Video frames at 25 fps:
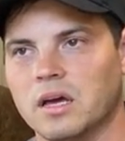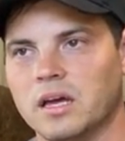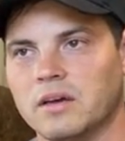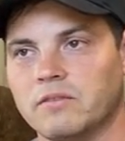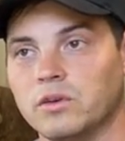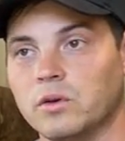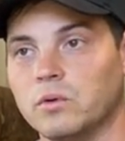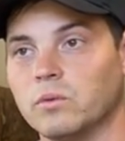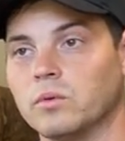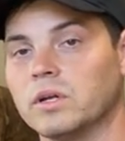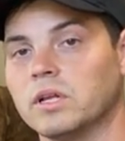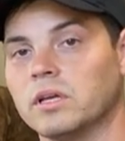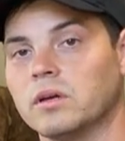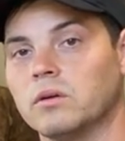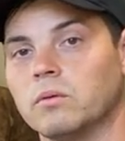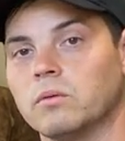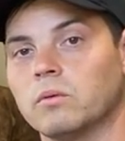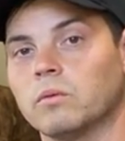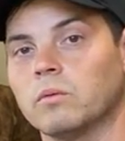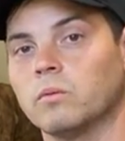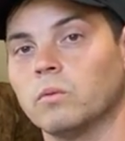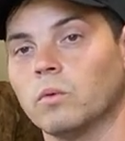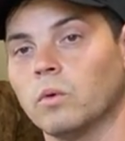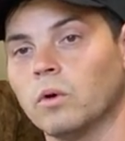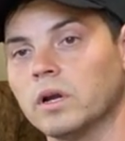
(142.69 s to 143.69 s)
If you really
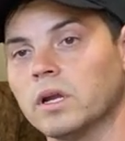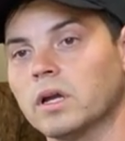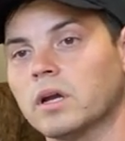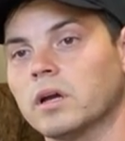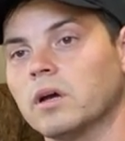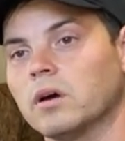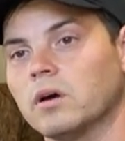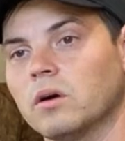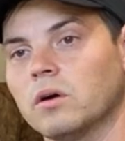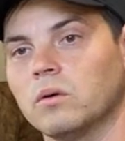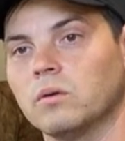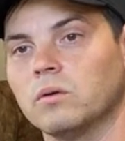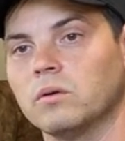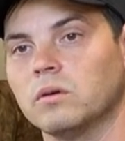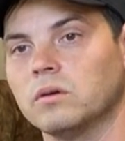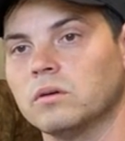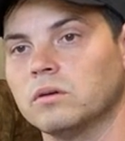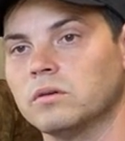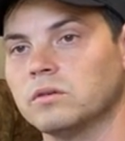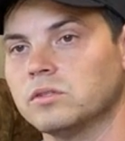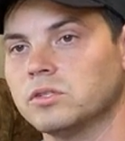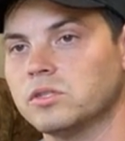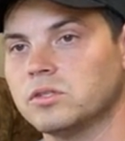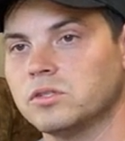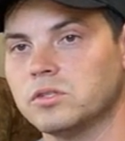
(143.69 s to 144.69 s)
want to go
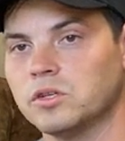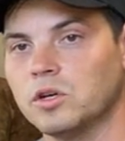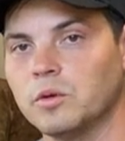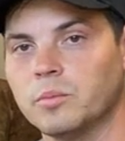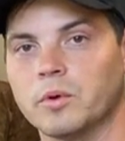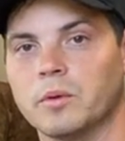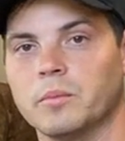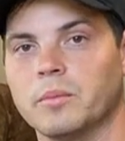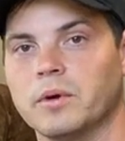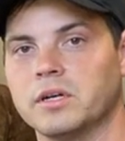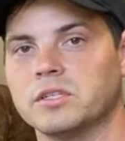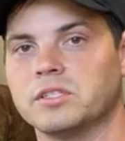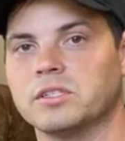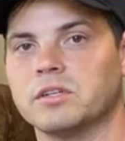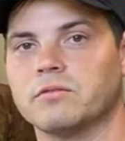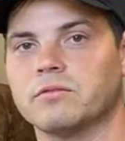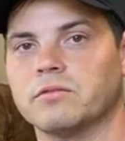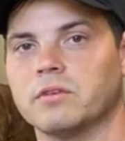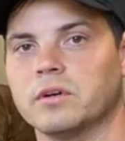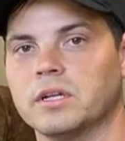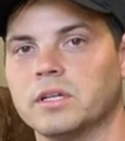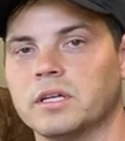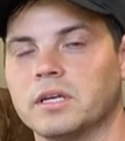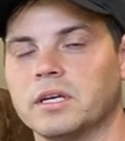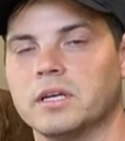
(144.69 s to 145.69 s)
super budget
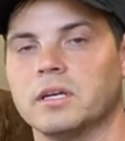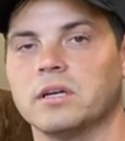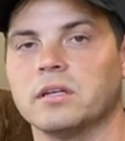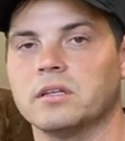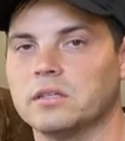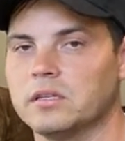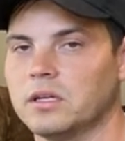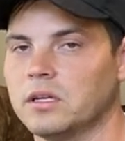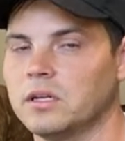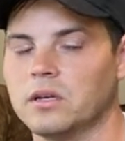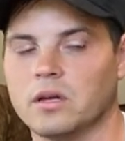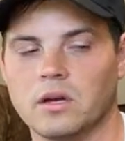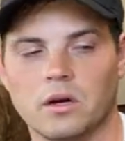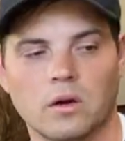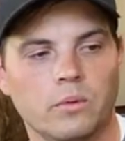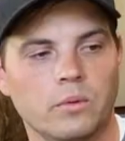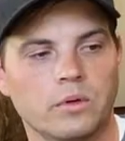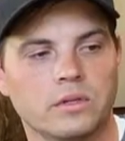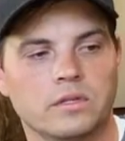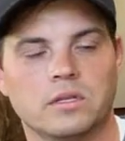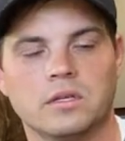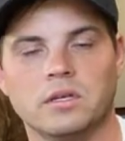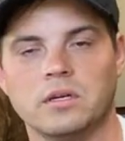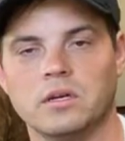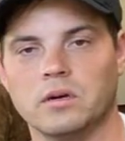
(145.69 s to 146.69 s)
friendly, then go
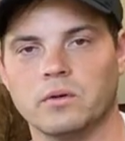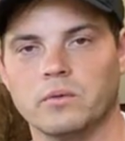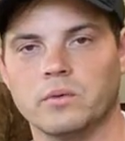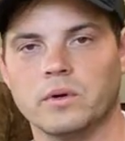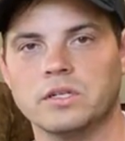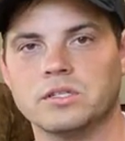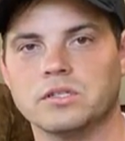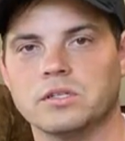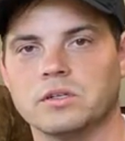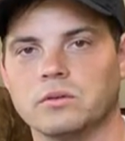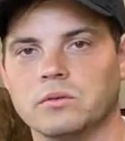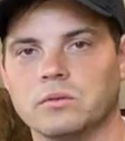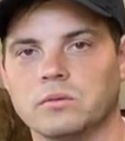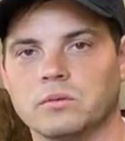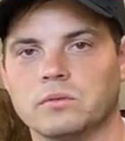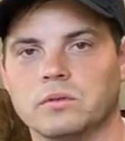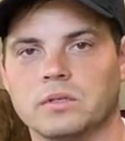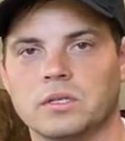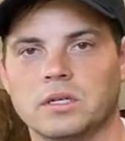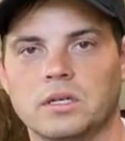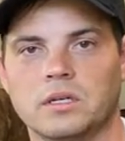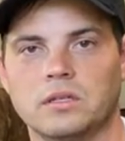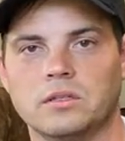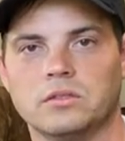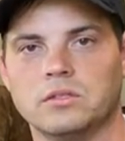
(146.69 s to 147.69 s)
with the original,
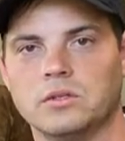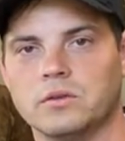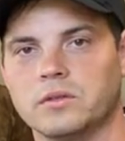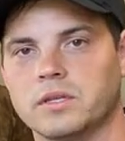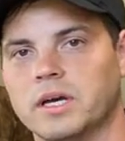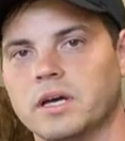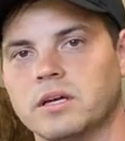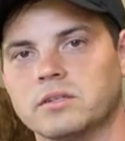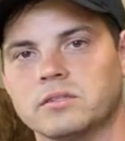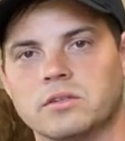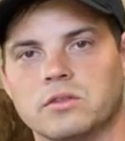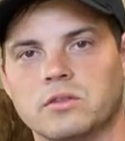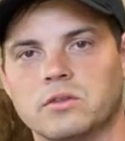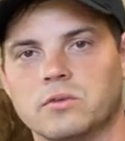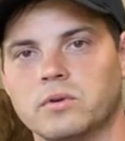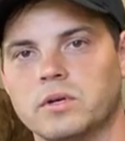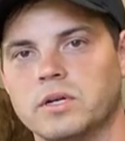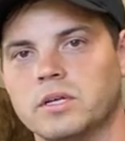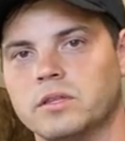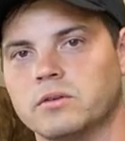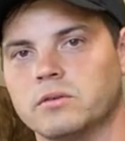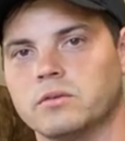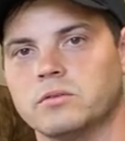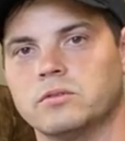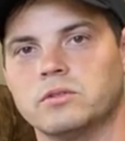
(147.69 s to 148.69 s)
the
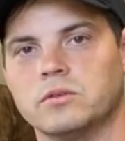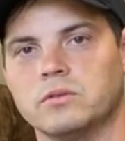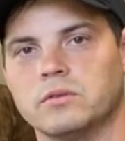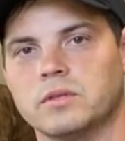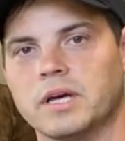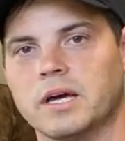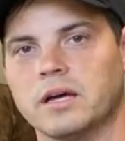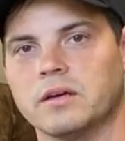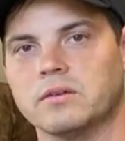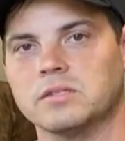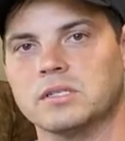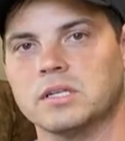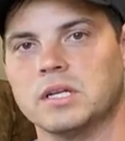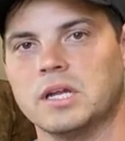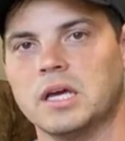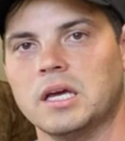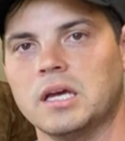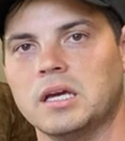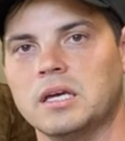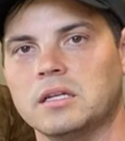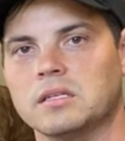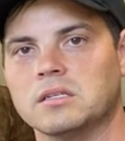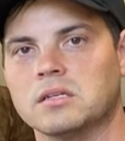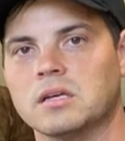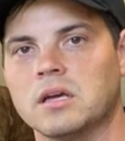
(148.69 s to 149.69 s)
2003 through
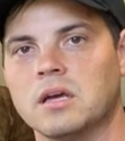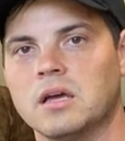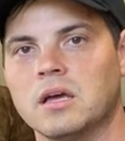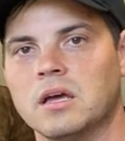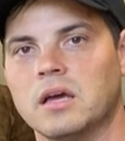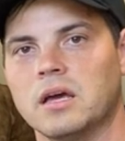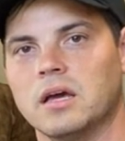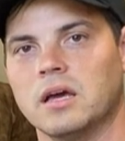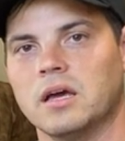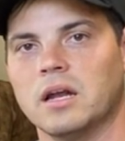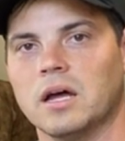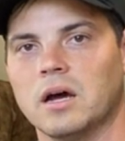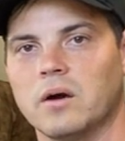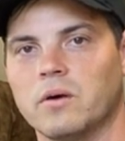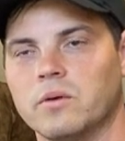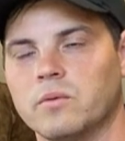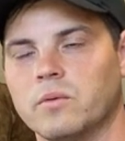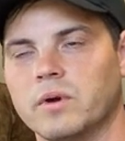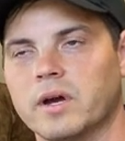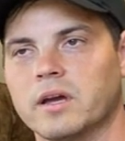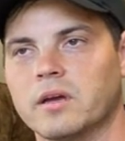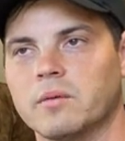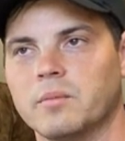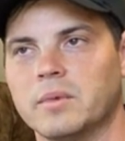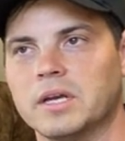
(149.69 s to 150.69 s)
2008. And I would
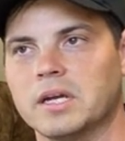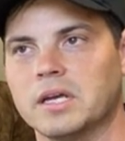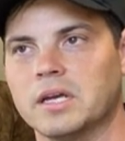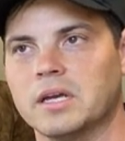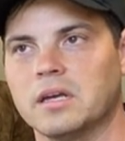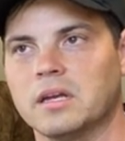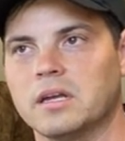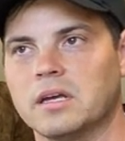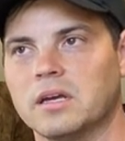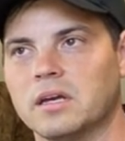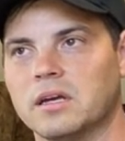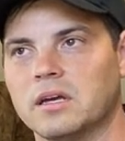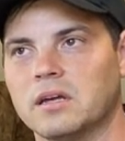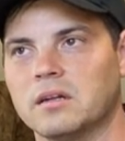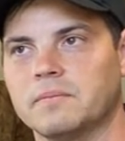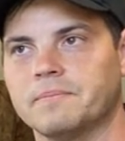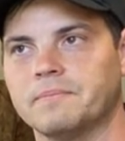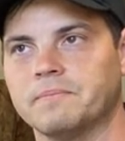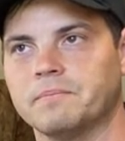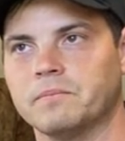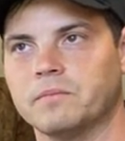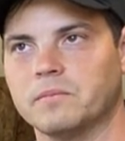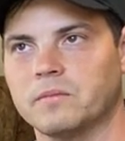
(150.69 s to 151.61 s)
recommend getting it